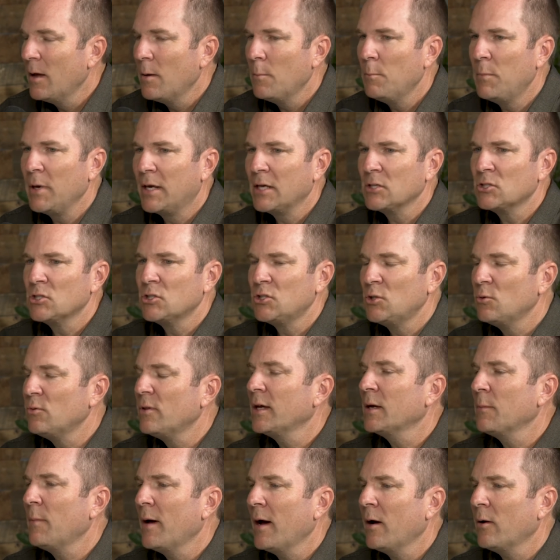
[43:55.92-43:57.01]
Because as you think
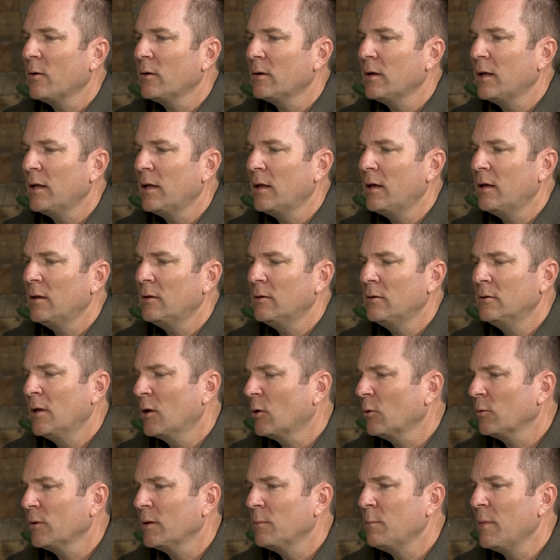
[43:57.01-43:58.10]
about not
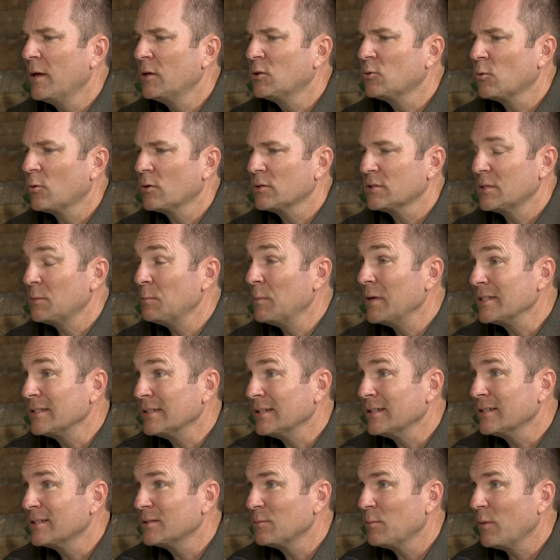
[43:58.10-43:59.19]
only mentors in
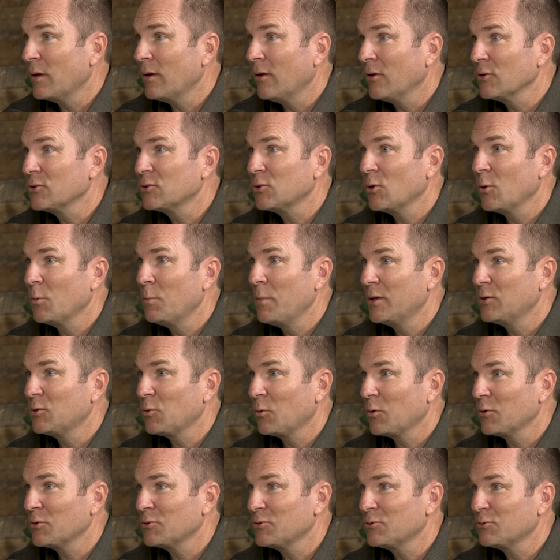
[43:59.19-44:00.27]
business, but also
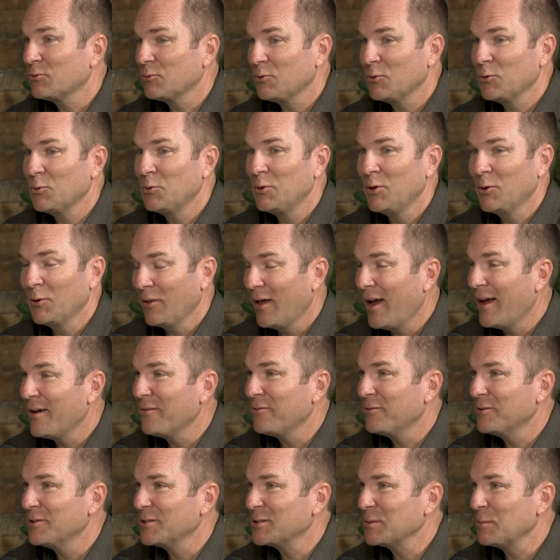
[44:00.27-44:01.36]
mentors through your
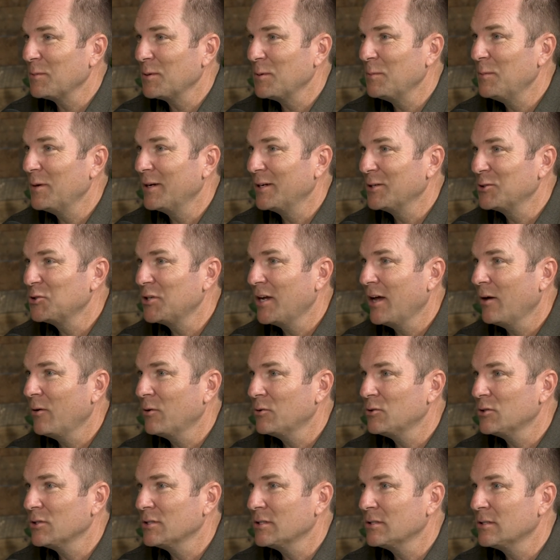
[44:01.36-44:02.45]
life and some of the biggest
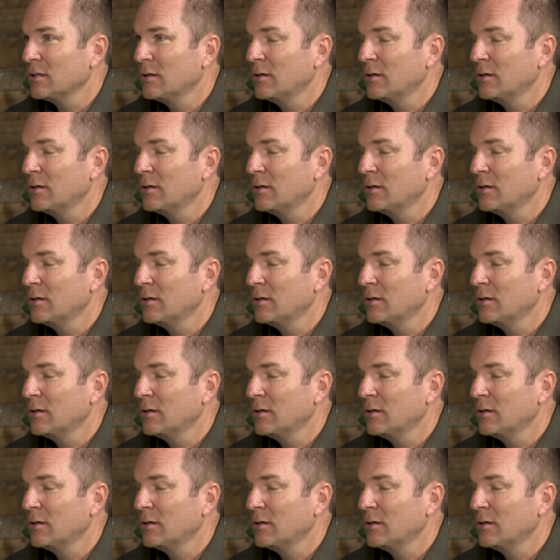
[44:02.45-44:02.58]
challenges,